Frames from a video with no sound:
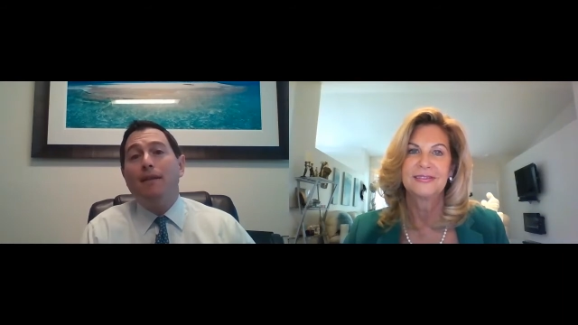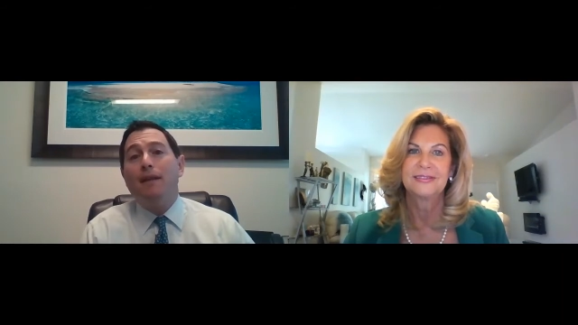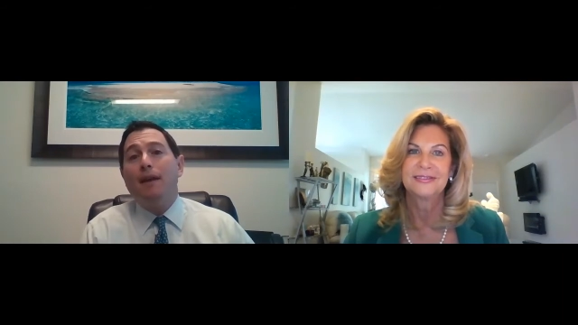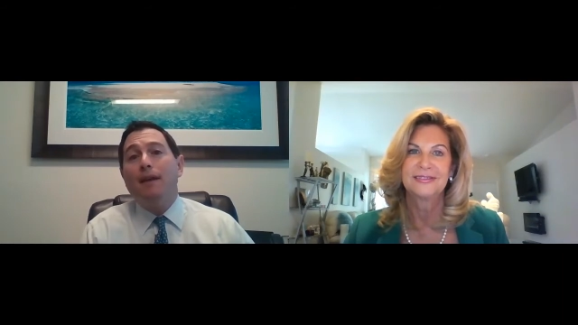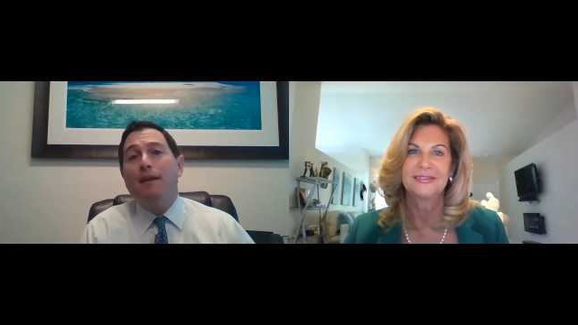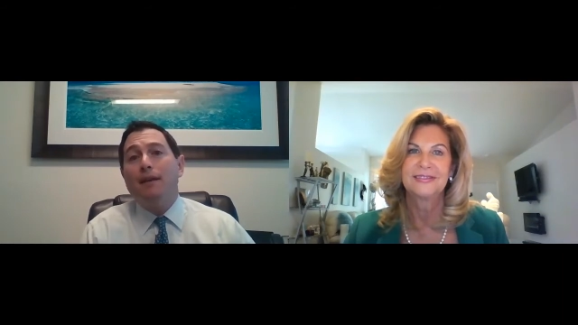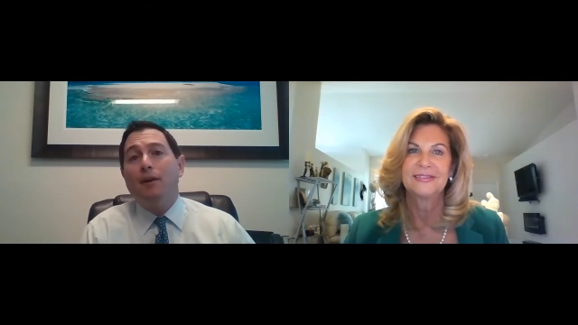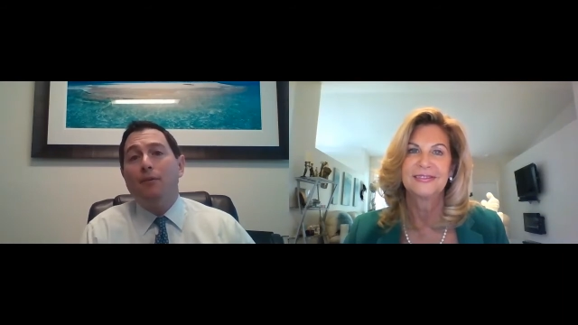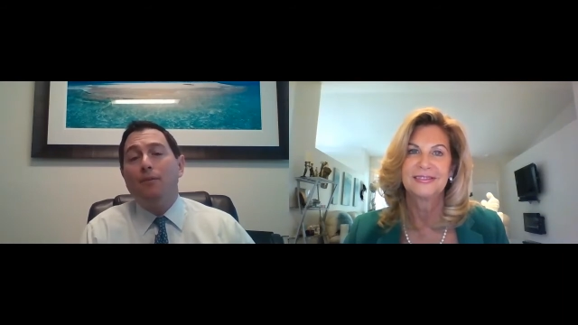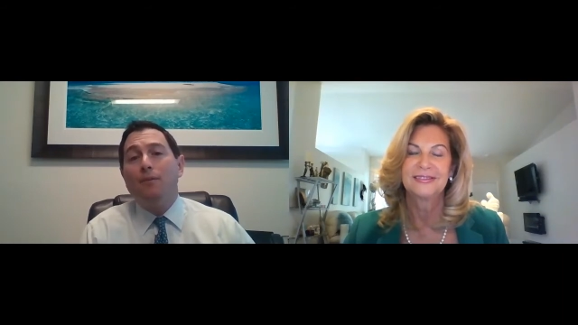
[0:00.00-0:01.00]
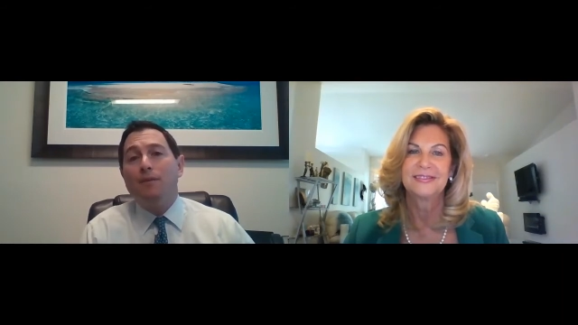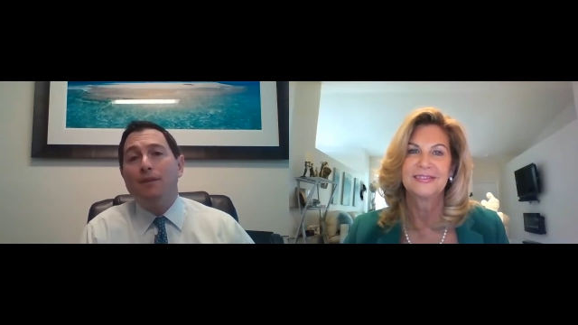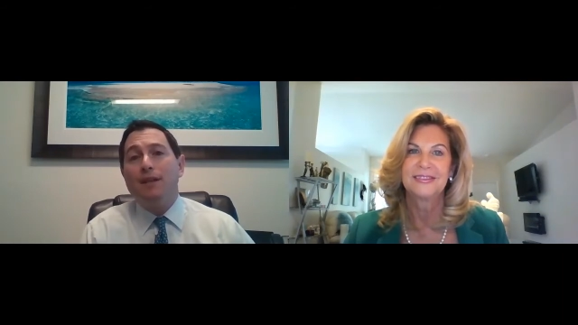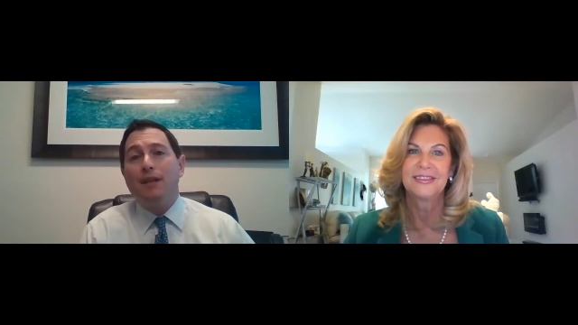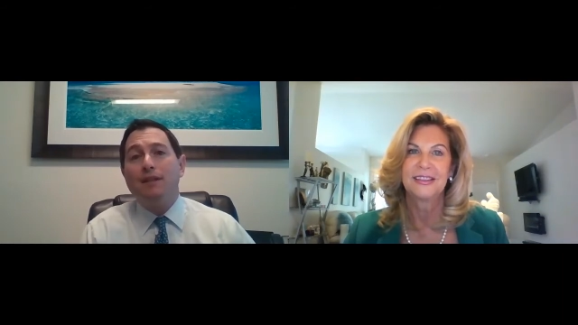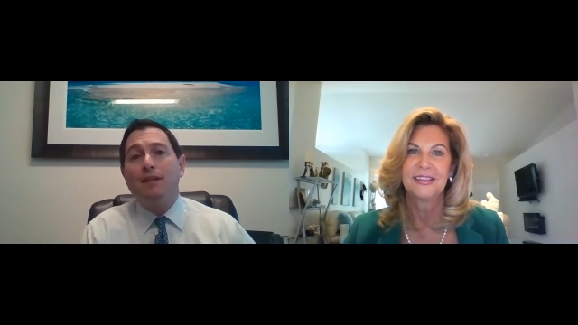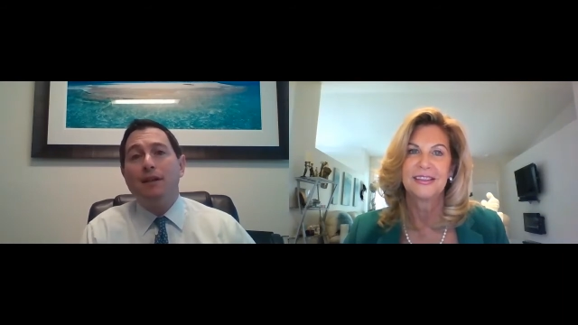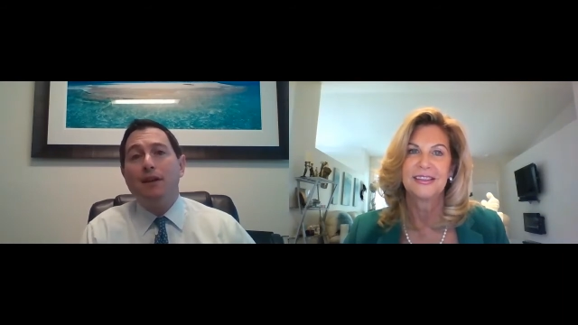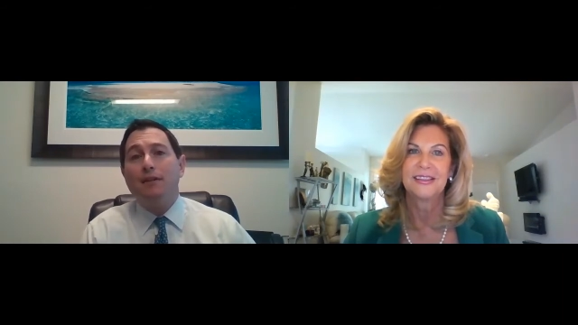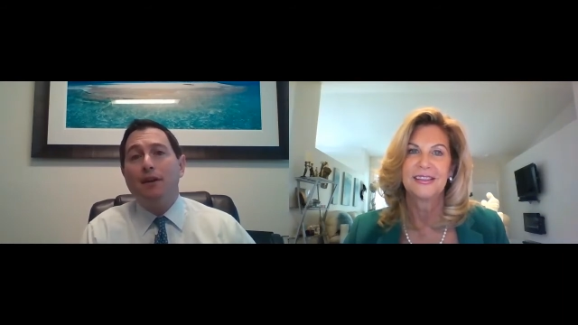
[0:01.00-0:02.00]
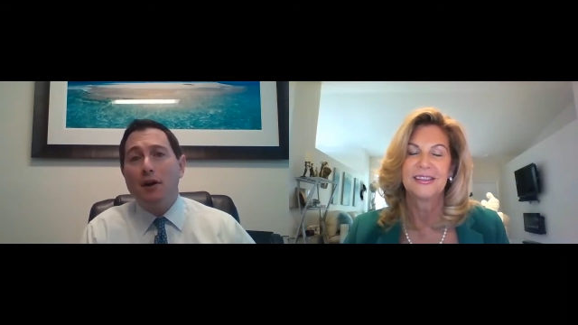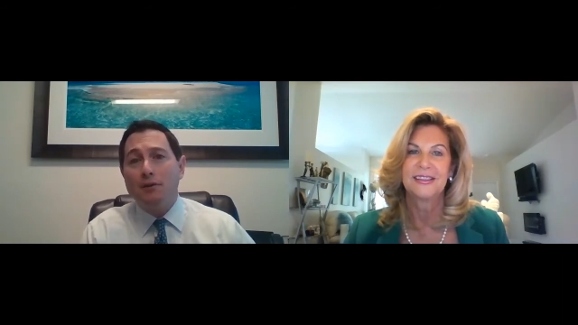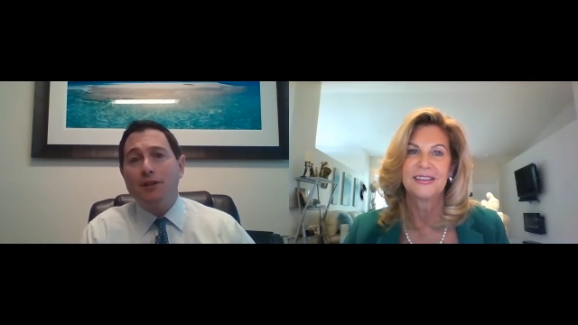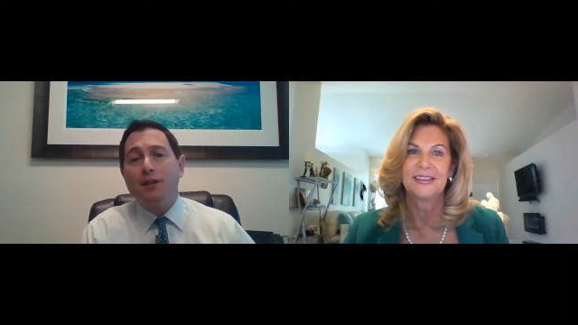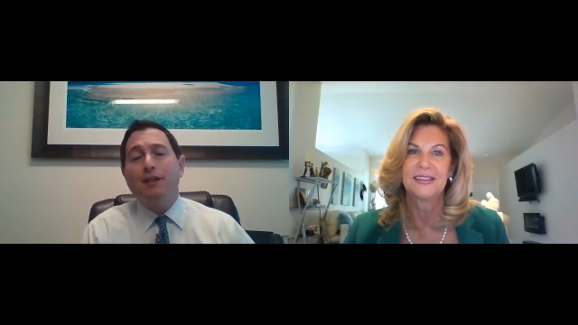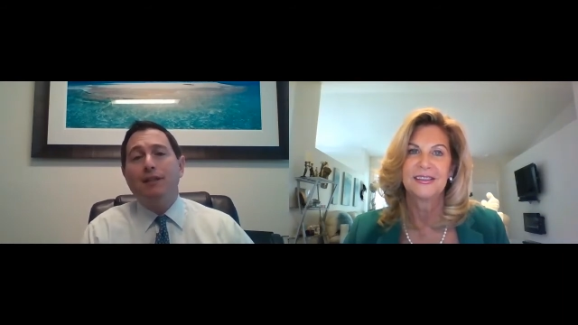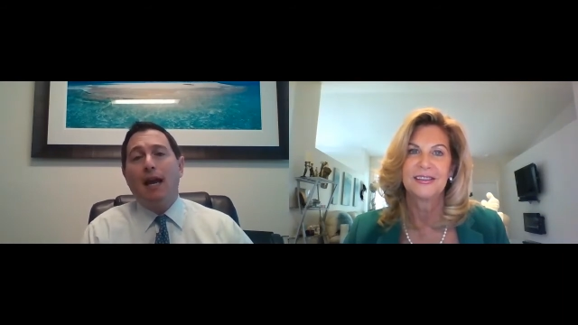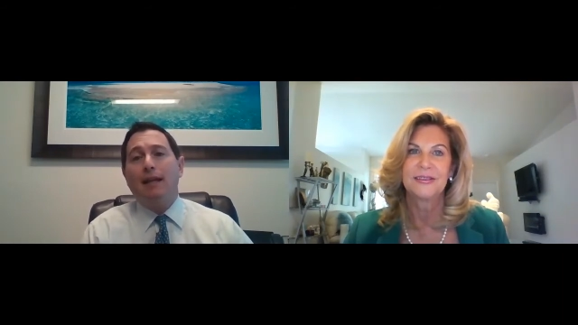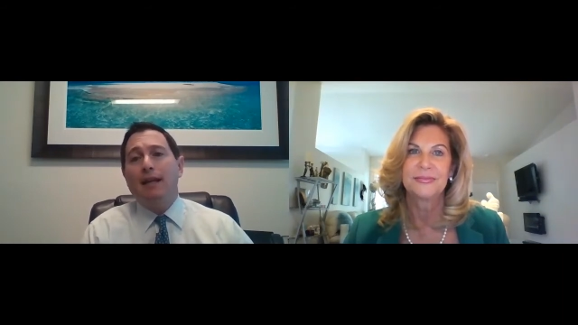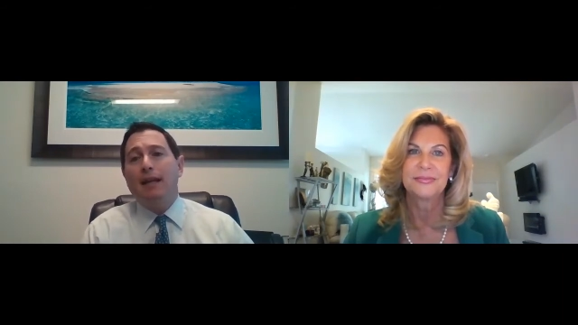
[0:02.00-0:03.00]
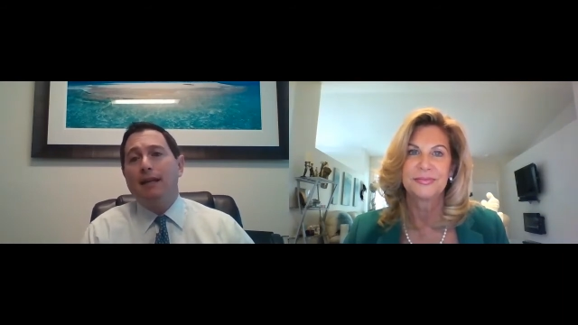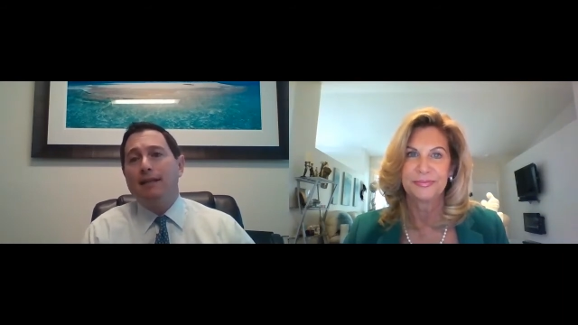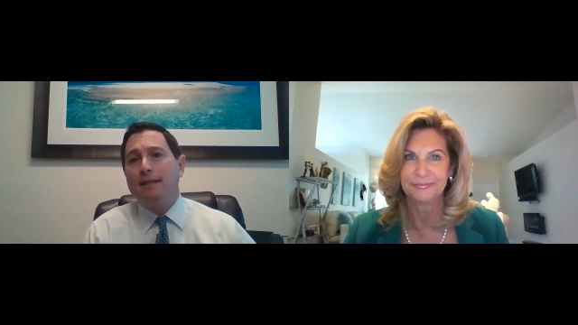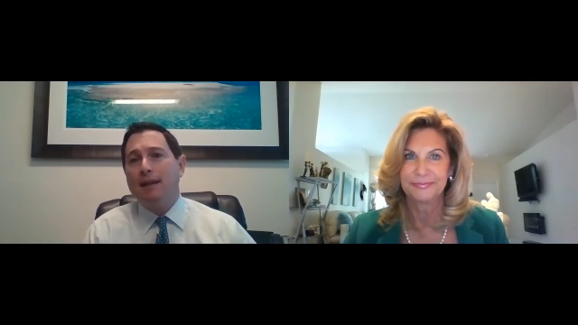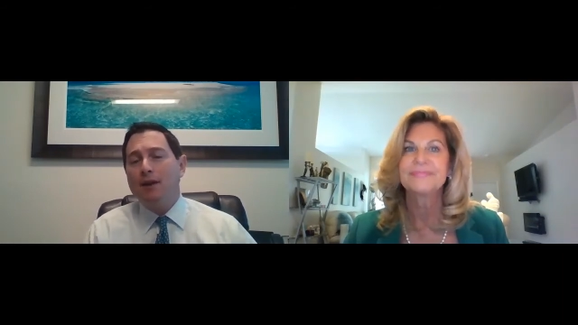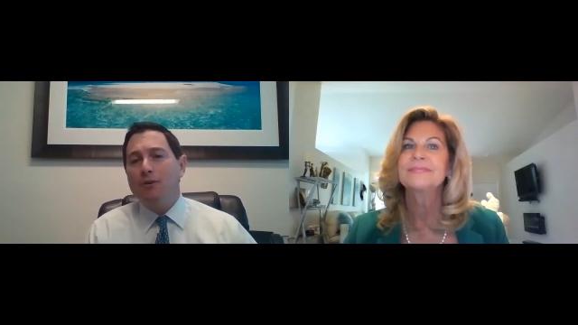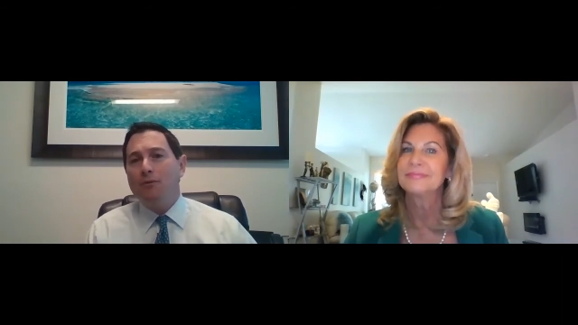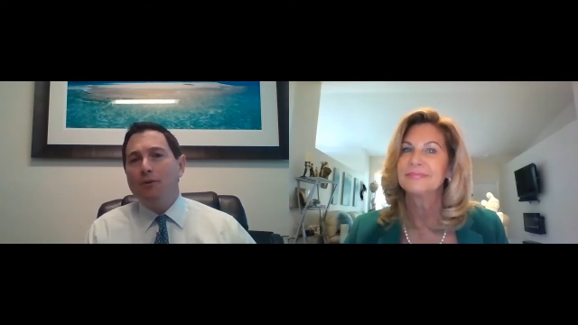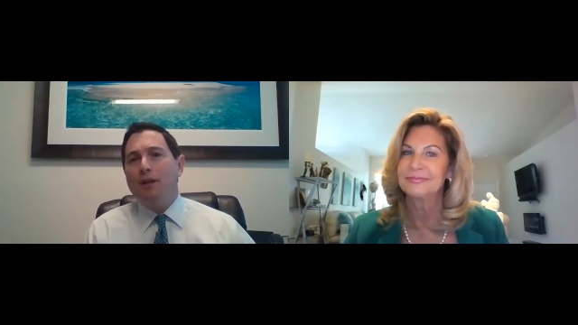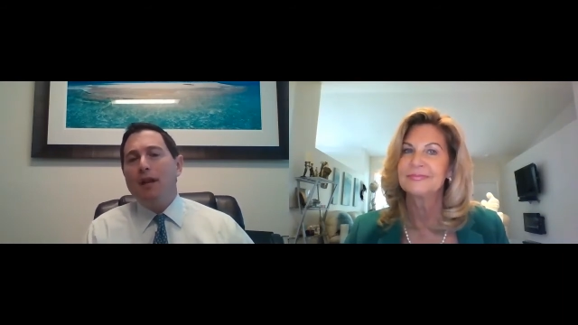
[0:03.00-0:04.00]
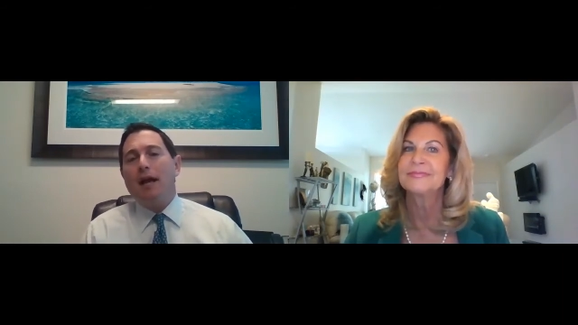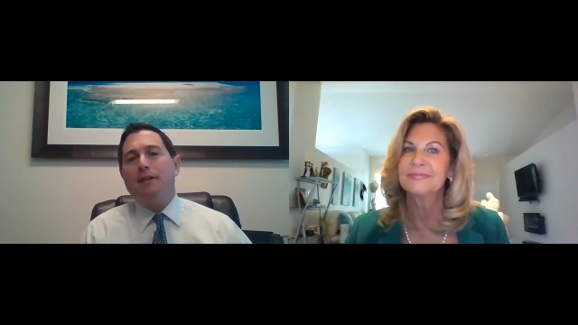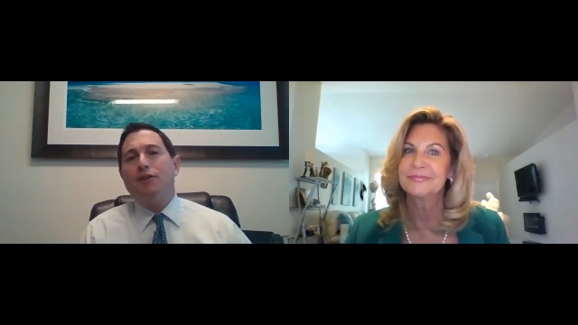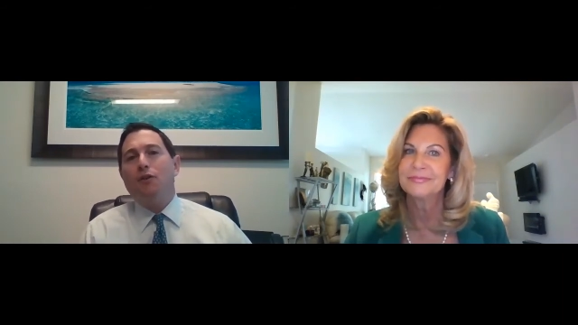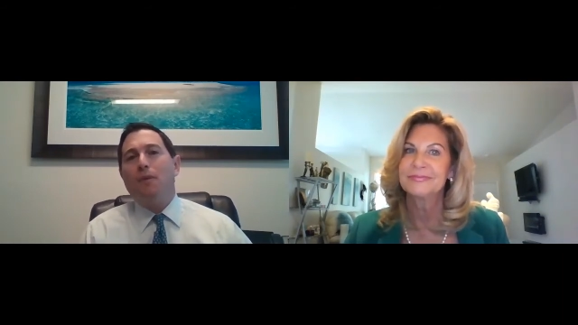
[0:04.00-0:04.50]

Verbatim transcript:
Speaker 1: met that you know sticks to the the coaching technique. It's really not